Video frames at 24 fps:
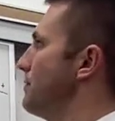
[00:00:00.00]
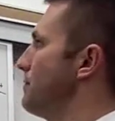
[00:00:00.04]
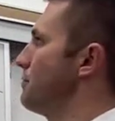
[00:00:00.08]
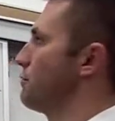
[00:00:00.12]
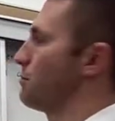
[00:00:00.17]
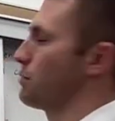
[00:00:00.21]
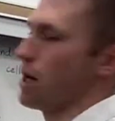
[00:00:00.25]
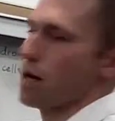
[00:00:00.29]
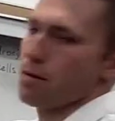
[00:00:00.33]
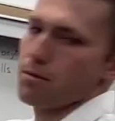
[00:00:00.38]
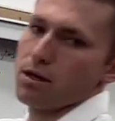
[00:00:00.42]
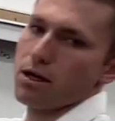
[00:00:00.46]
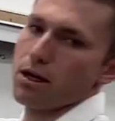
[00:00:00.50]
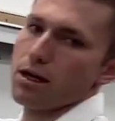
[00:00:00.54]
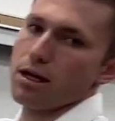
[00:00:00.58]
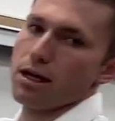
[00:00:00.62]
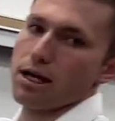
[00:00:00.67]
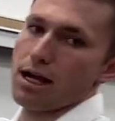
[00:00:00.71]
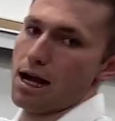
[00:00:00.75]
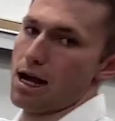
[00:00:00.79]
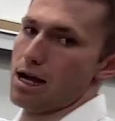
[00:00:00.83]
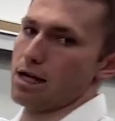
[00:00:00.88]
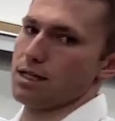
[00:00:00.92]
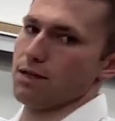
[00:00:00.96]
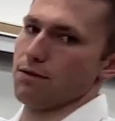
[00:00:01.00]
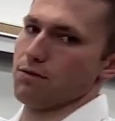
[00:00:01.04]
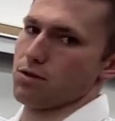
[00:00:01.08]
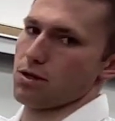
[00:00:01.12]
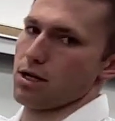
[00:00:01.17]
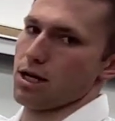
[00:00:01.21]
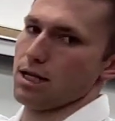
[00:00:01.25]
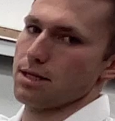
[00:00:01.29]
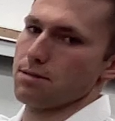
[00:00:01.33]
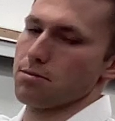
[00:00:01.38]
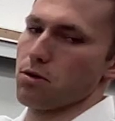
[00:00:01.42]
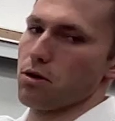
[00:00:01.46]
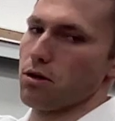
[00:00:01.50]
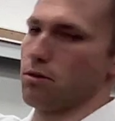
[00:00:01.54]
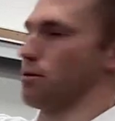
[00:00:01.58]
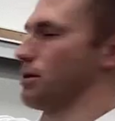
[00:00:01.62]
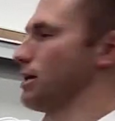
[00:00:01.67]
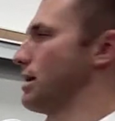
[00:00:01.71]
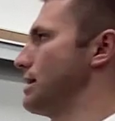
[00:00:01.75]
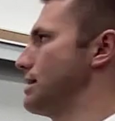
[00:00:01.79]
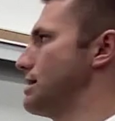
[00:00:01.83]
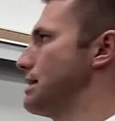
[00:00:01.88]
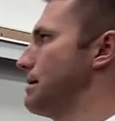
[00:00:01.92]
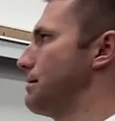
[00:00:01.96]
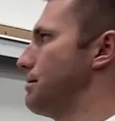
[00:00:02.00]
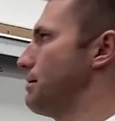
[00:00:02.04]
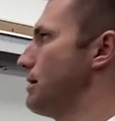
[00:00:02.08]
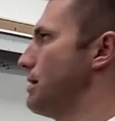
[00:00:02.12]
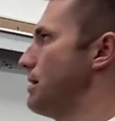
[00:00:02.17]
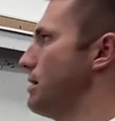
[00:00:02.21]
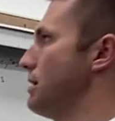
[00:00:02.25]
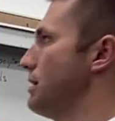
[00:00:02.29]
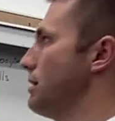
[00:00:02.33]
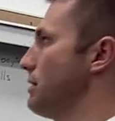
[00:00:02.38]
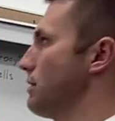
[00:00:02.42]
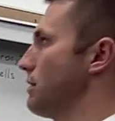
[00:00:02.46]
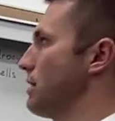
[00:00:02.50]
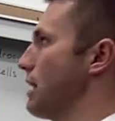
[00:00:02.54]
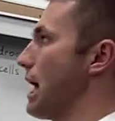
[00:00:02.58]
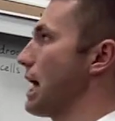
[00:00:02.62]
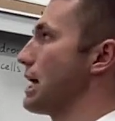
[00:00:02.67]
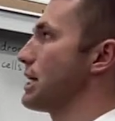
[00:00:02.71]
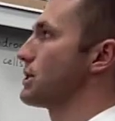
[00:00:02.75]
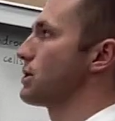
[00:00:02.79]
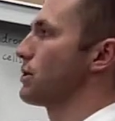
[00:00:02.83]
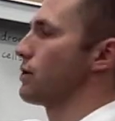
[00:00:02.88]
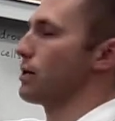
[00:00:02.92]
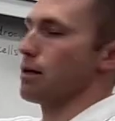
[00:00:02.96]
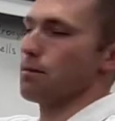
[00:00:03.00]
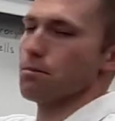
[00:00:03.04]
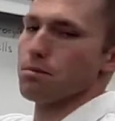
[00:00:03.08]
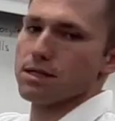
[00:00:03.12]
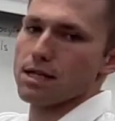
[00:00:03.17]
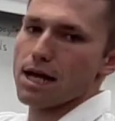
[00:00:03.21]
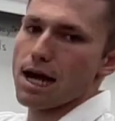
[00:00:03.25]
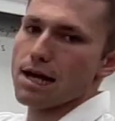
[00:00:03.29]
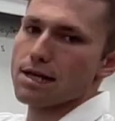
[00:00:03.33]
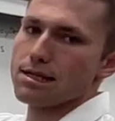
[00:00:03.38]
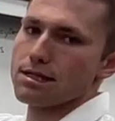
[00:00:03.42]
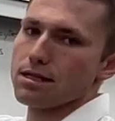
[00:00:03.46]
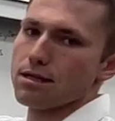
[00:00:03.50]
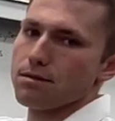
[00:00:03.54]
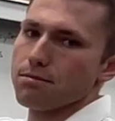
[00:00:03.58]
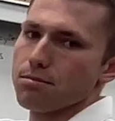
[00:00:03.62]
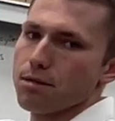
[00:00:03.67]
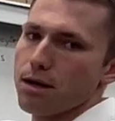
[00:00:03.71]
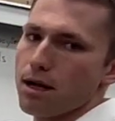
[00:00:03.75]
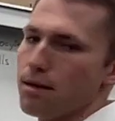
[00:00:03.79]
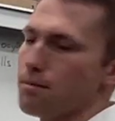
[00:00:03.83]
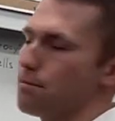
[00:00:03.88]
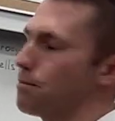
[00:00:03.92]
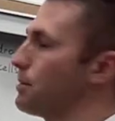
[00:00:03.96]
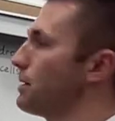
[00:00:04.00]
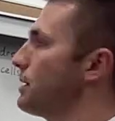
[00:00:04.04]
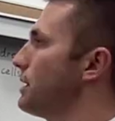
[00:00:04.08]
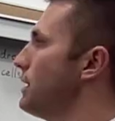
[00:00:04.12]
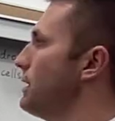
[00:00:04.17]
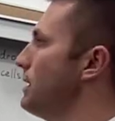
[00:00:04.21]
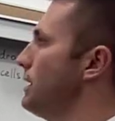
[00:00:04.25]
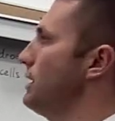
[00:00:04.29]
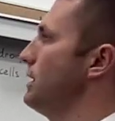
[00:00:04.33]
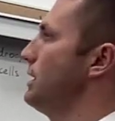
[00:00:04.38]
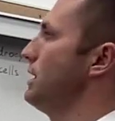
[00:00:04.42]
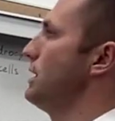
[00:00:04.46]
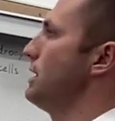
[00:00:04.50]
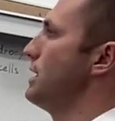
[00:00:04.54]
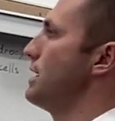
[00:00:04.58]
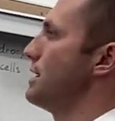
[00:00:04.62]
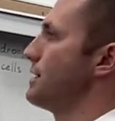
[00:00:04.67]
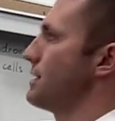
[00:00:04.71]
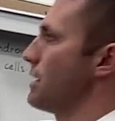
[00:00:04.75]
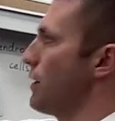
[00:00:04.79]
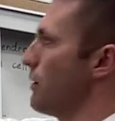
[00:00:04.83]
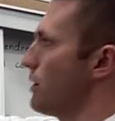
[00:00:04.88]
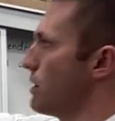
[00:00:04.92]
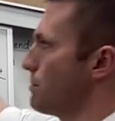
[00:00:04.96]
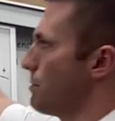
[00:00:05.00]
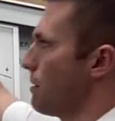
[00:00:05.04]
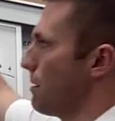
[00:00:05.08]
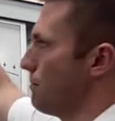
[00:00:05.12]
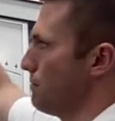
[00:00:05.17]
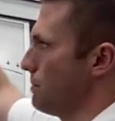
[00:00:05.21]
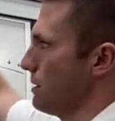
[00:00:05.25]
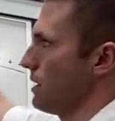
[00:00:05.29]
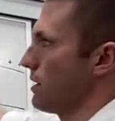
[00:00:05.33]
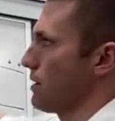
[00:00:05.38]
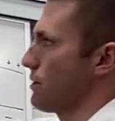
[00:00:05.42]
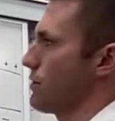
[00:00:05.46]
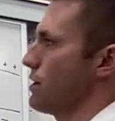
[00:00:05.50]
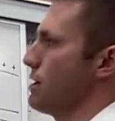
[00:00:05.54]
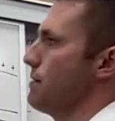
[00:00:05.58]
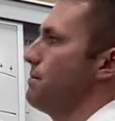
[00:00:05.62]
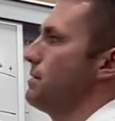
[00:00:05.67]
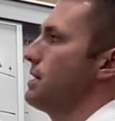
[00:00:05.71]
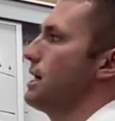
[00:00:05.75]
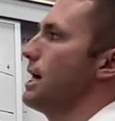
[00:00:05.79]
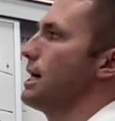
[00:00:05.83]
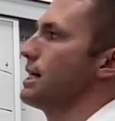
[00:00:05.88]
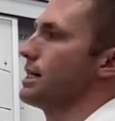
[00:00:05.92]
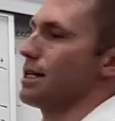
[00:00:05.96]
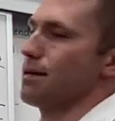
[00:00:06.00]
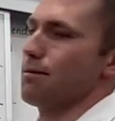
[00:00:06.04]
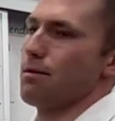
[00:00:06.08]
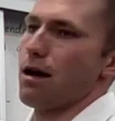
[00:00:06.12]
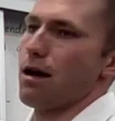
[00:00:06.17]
Primary active transport with ATP, that sodium-potassium pump, is always pumping 3 potassium